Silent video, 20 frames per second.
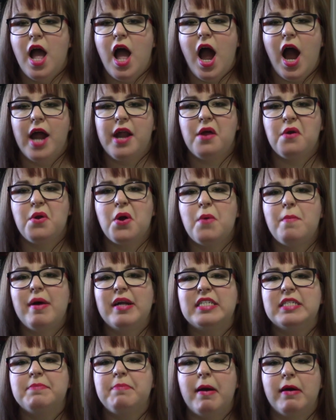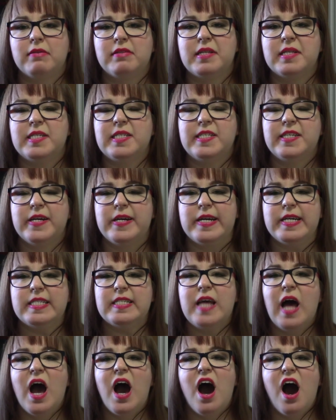I don't know much about this
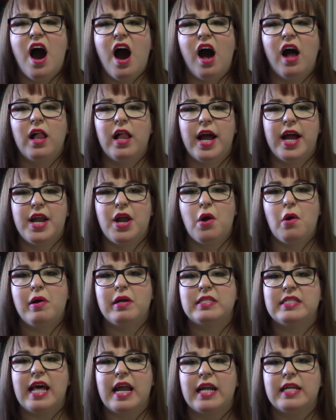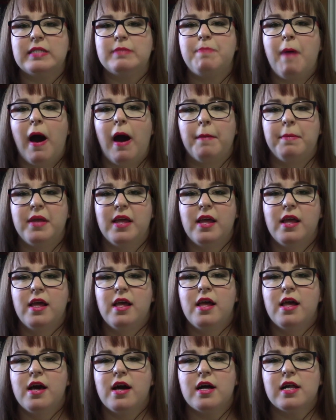series. All I know is that it's popular
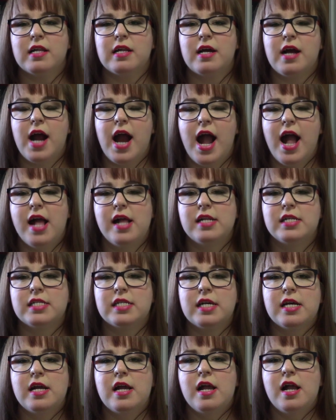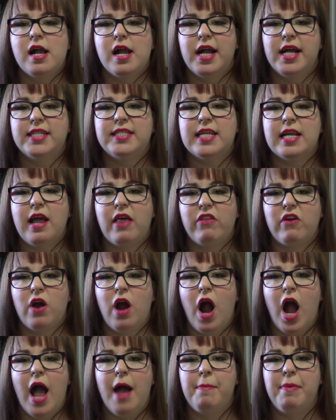and it's
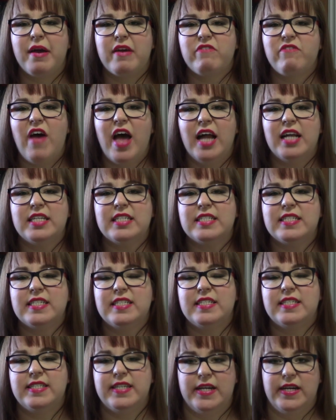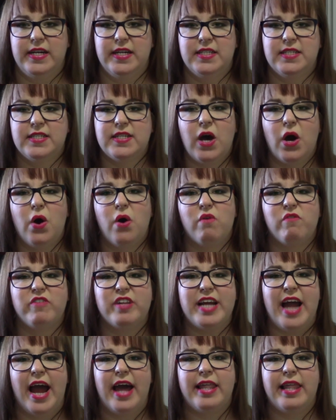another epic fantasy series, so
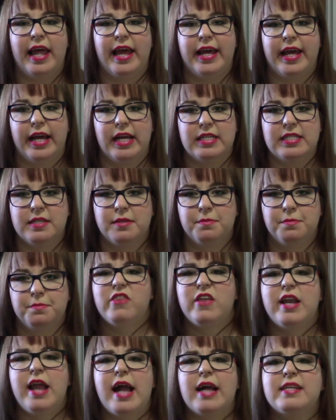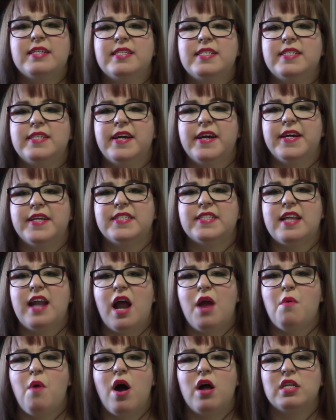hopefully I like it. The next series that
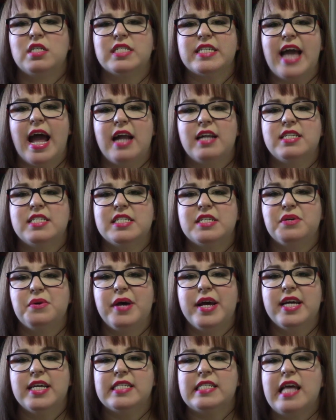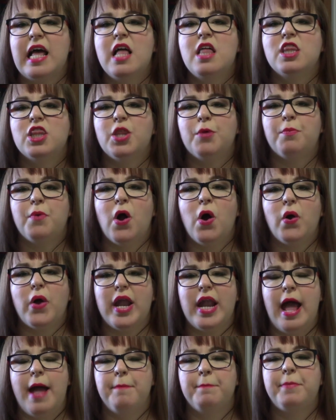I want to get to is The
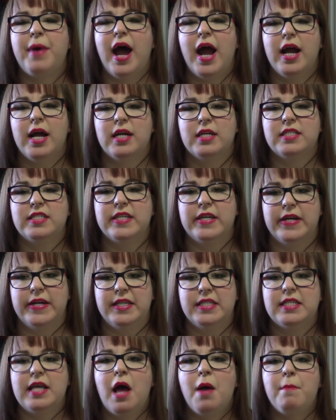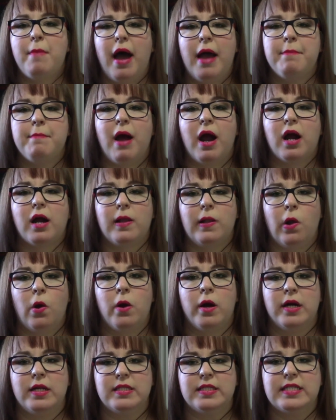Broken Empire series by Mark
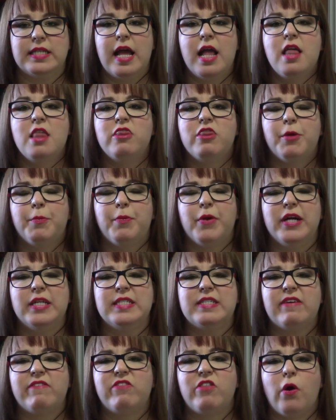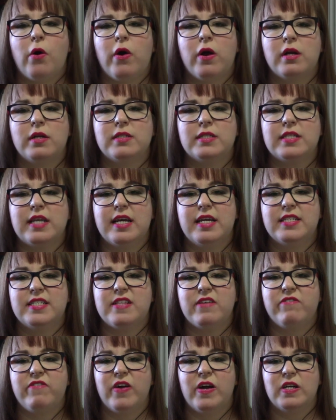Lawrence. The Prince of Thorns is
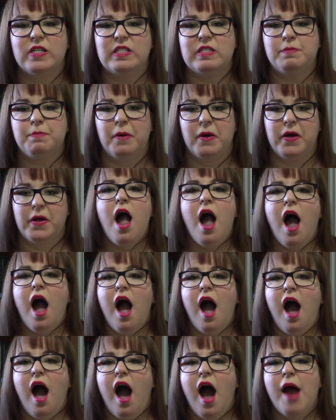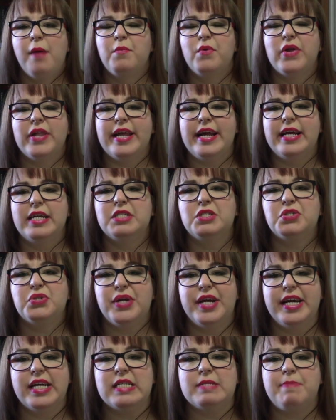the first book. I'm really
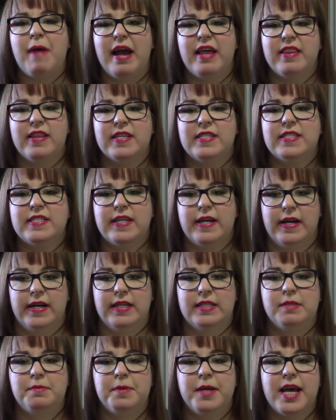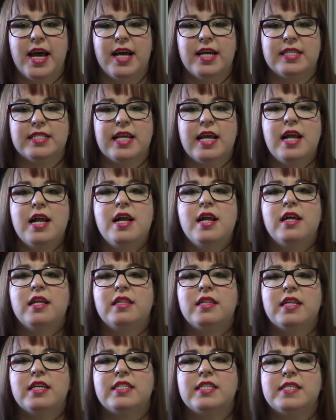intrigued by this series because
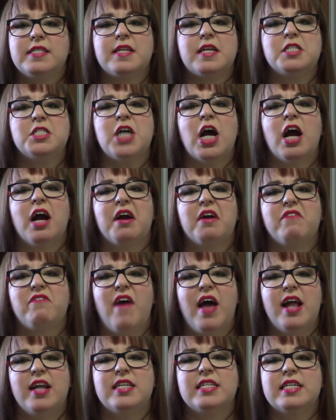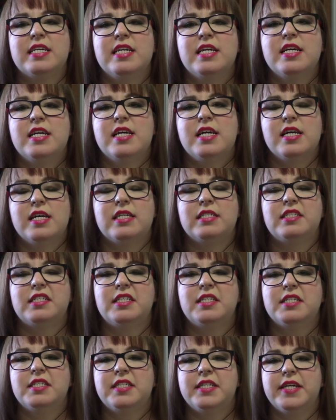this is a dark
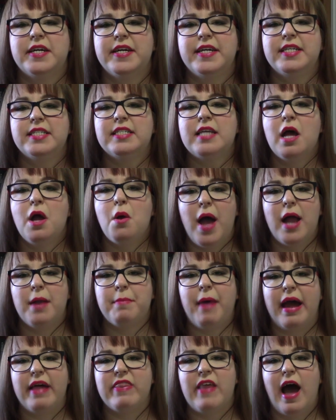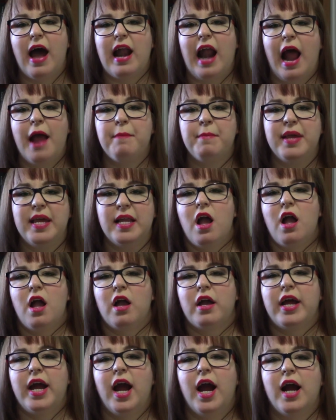fantasy series, and by that I mean
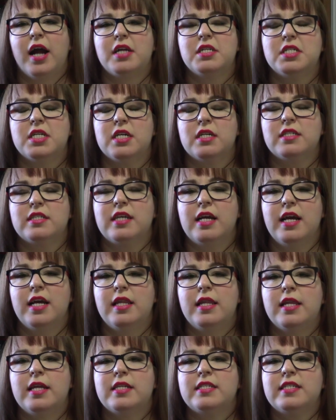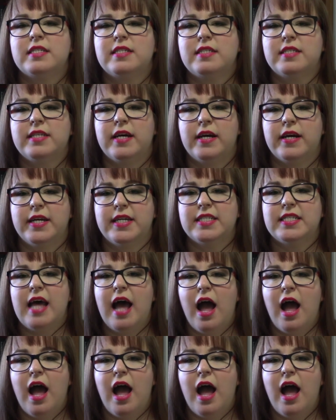characters in this series